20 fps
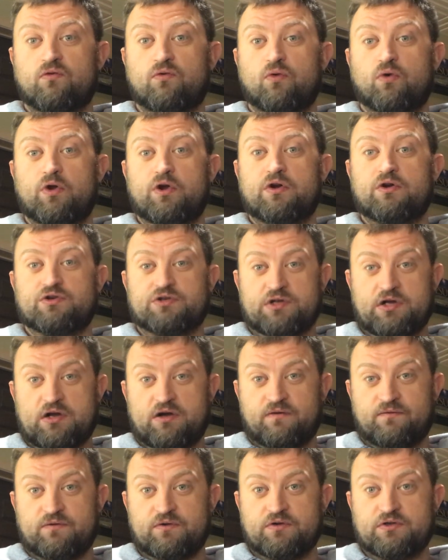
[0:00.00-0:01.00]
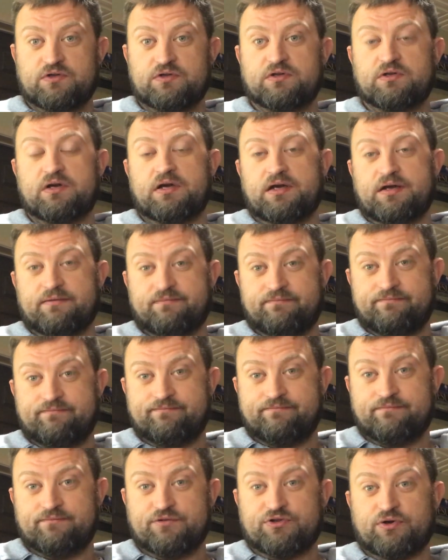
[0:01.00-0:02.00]
years in office.
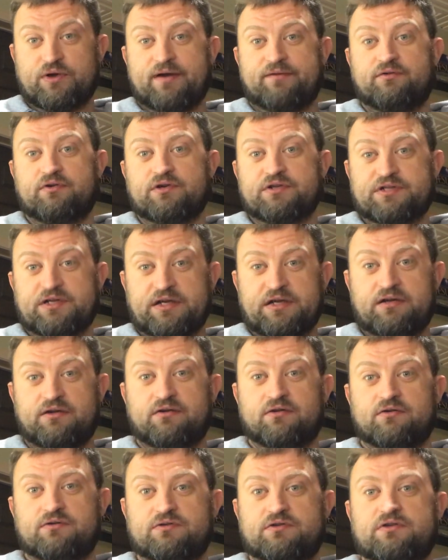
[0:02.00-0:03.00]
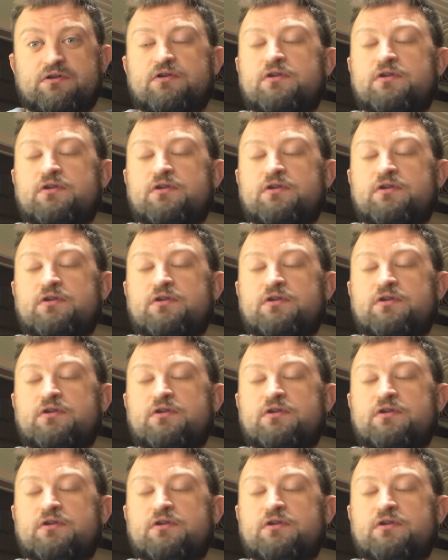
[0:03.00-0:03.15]
So after his 8 years,